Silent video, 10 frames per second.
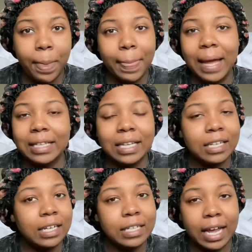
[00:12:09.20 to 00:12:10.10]
At the
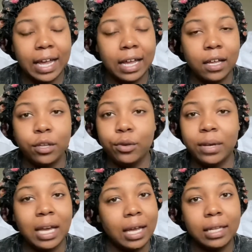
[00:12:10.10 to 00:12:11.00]
end of the day, you
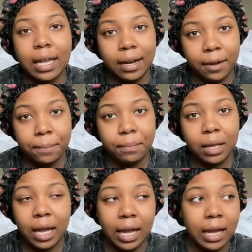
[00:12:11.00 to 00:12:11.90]
can't let up,
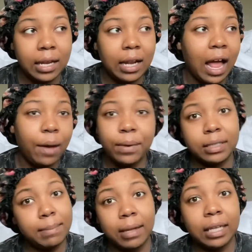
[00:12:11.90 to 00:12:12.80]
and I
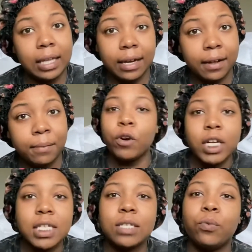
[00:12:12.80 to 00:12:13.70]
wasn't about to let up. Of
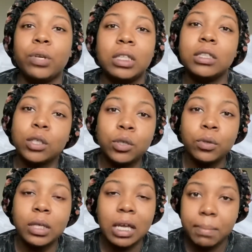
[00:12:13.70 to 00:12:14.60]
course, we
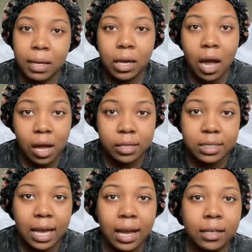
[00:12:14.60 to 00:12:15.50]
still keep in
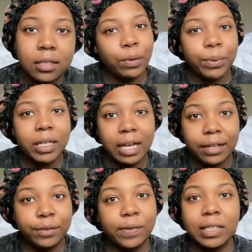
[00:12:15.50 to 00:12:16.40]
contact. We were
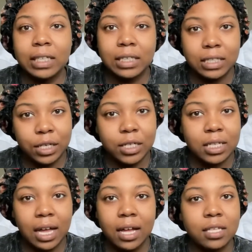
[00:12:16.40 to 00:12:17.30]
together for 6
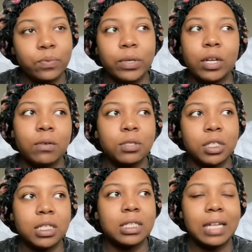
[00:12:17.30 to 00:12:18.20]
years, guys. We don't
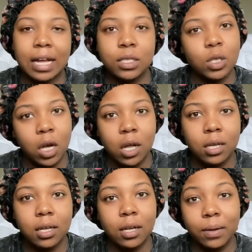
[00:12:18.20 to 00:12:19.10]
just not
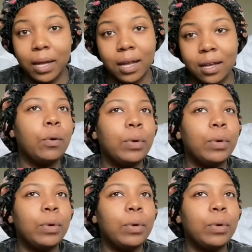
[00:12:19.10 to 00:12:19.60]
talk, okay?